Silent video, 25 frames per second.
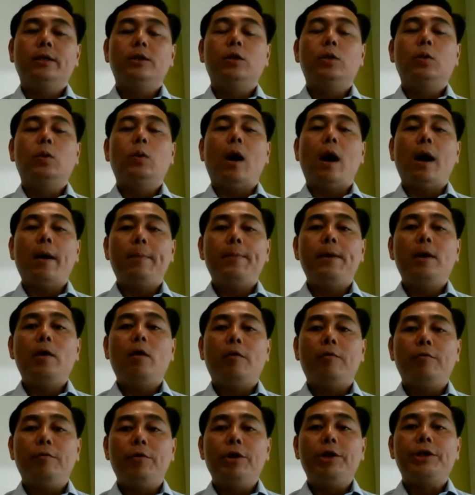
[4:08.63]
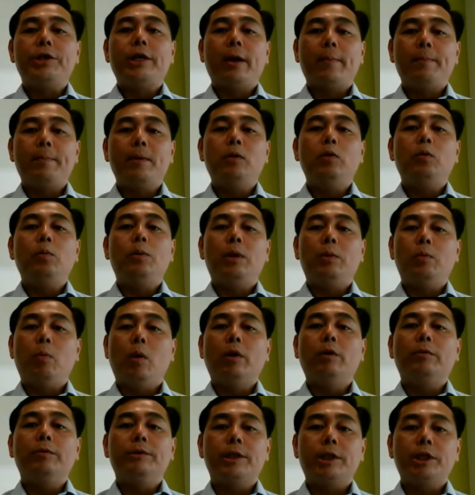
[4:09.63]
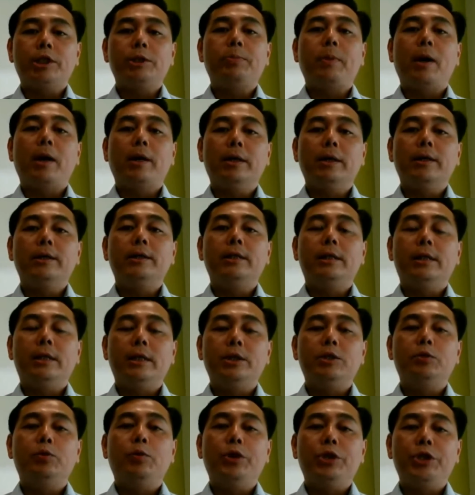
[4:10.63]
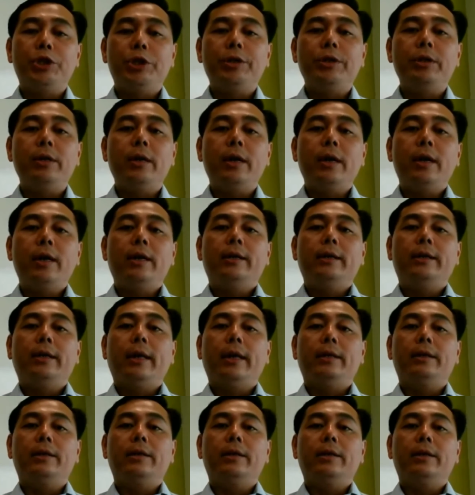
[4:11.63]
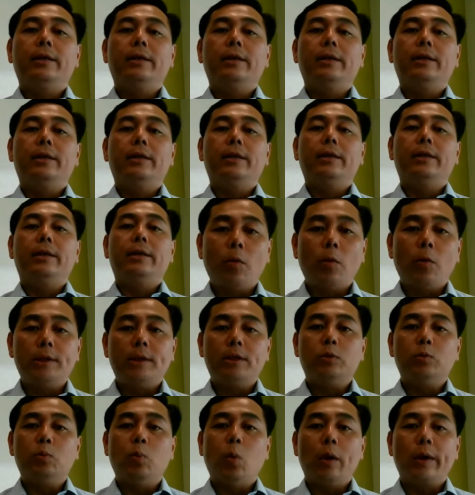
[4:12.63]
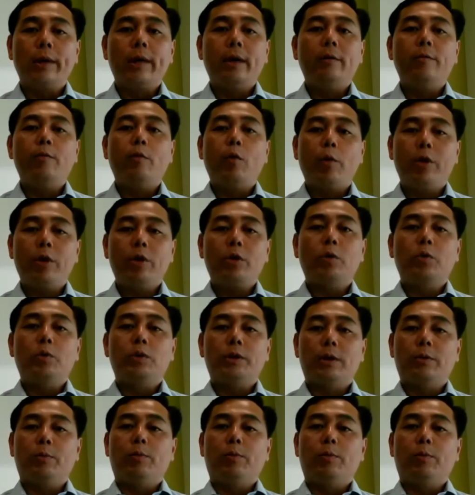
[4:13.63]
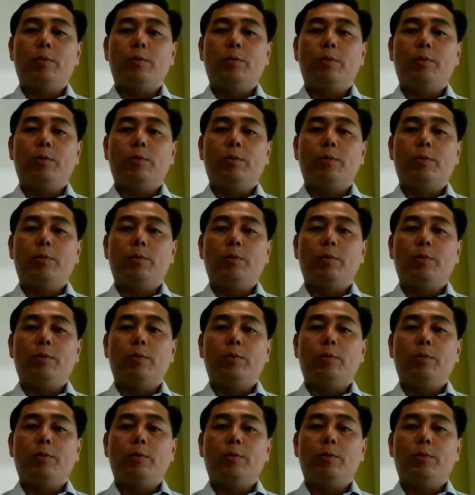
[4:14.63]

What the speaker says: So IP Converge happened to be one of such partners in this region that Salesforce is working very closely with.